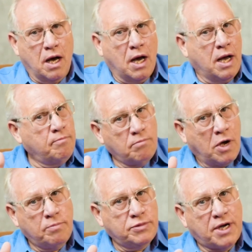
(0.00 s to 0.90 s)

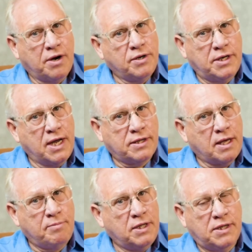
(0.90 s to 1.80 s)
I'm scared to death.
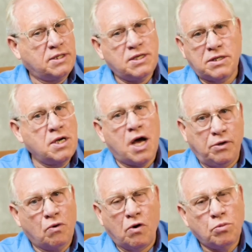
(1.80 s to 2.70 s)
I mean, this is not
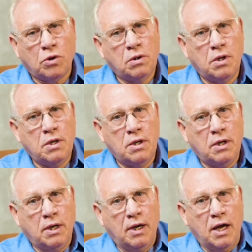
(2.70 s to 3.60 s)
normal.
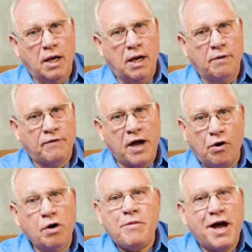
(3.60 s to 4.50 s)
Have I
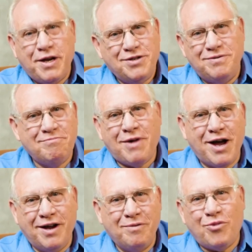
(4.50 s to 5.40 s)
hurt
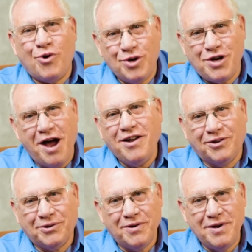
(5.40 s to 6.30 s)
my unborn
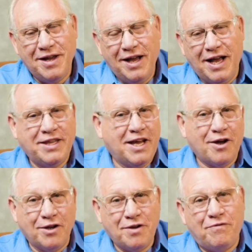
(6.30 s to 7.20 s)
child? And they
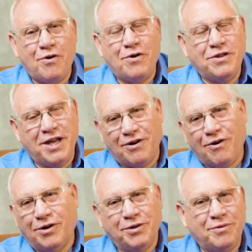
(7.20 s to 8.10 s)
got on the phone and they
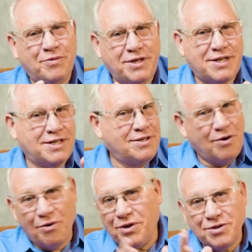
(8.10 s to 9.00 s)
called, and we said,
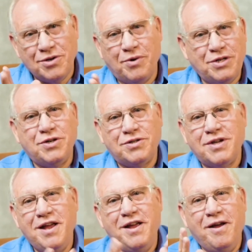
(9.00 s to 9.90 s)
no, there's no issues,
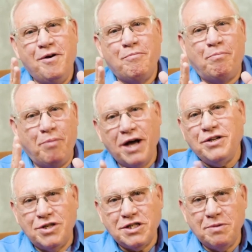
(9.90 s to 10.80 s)
but
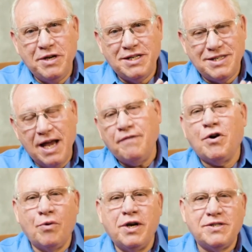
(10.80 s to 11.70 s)
just to be safe,
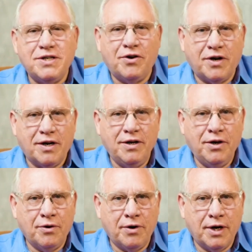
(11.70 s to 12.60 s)
go in and see your
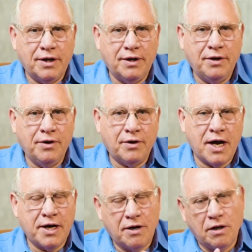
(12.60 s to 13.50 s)

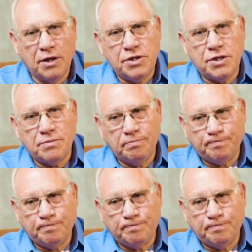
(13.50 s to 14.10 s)
gynecologist.